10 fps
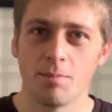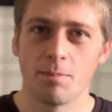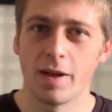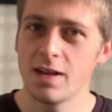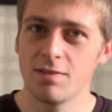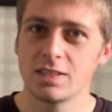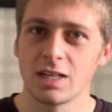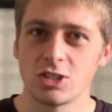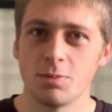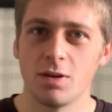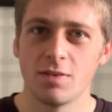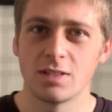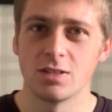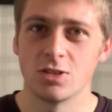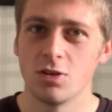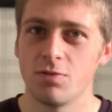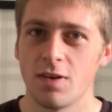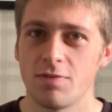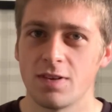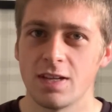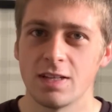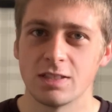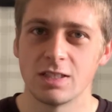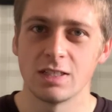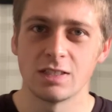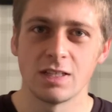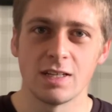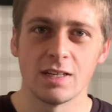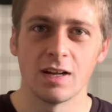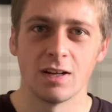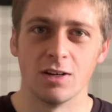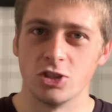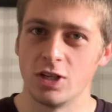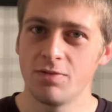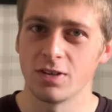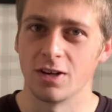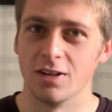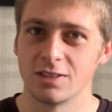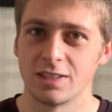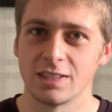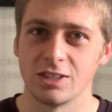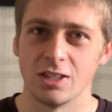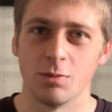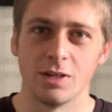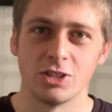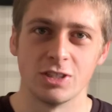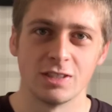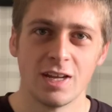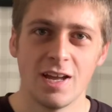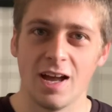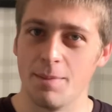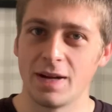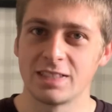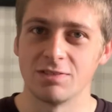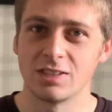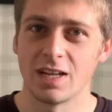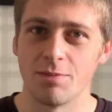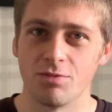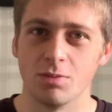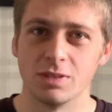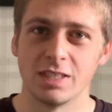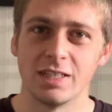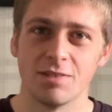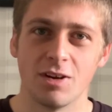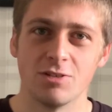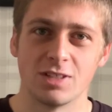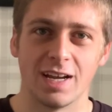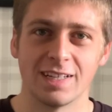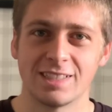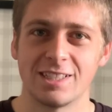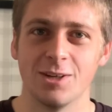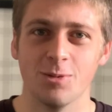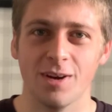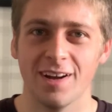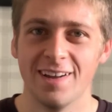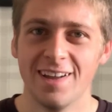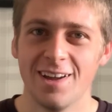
Peter is actually moving to 250cc shifter cars next year, which is a massive step from senior Rotax to,